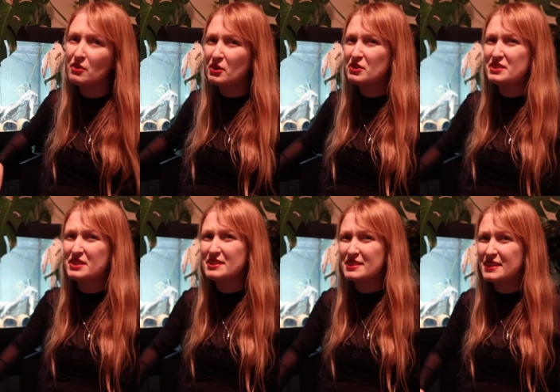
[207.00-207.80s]
I've only
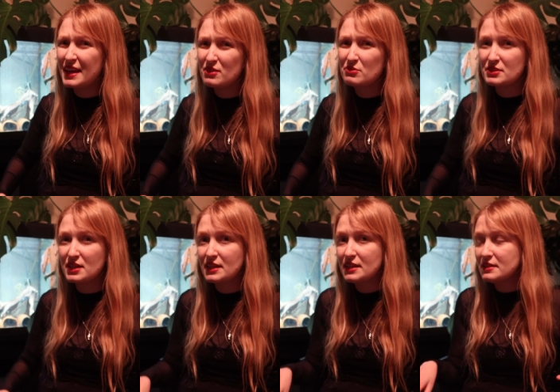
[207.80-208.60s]
seen snails
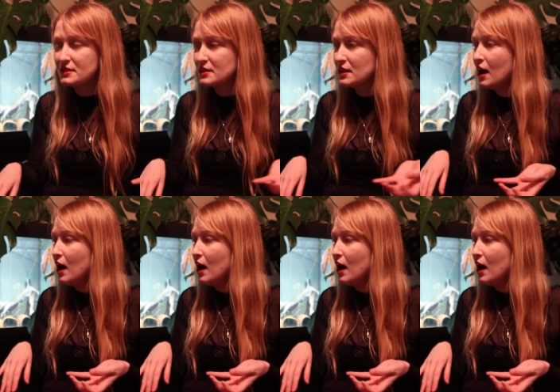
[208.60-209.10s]
eat.